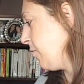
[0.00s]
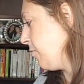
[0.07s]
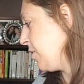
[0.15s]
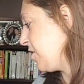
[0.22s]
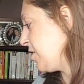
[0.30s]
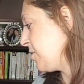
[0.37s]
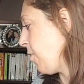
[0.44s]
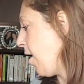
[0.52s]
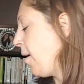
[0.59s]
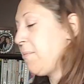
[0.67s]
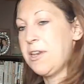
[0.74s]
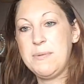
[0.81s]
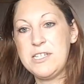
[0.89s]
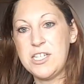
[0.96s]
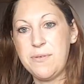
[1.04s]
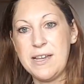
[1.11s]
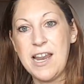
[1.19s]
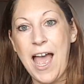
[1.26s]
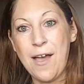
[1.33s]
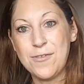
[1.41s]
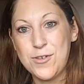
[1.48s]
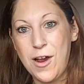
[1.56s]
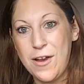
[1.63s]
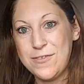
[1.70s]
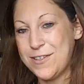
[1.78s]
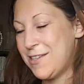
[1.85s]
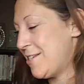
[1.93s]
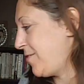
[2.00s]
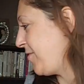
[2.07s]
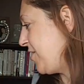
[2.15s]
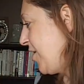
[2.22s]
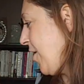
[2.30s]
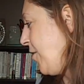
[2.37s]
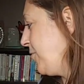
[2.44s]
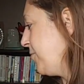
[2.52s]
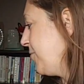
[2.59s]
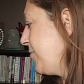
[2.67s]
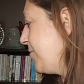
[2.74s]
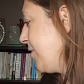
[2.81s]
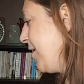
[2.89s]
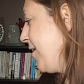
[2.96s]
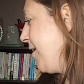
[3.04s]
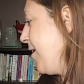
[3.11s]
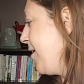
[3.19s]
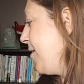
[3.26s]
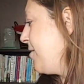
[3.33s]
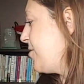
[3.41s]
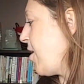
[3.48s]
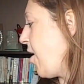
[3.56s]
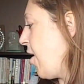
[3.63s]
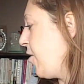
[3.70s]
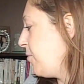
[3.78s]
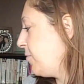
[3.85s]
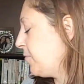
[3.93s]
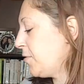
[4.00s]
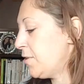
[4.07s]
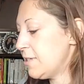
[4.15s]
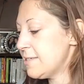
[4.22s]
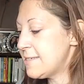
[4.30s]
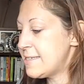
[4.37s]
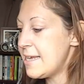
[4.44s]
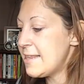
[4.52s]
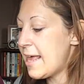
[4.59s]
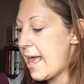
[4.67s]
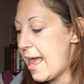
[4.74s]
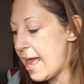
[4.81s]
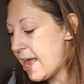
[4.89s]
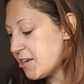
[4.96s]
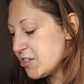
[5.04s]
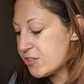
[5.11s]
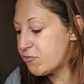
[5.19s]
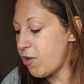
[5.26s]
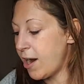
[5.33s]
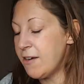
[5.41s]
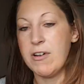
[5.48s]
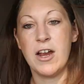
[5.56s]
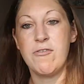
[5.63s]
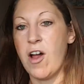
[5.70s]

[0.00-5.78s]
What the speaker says: which is what I'm going to be doing after I've done this video. So sit there and just write.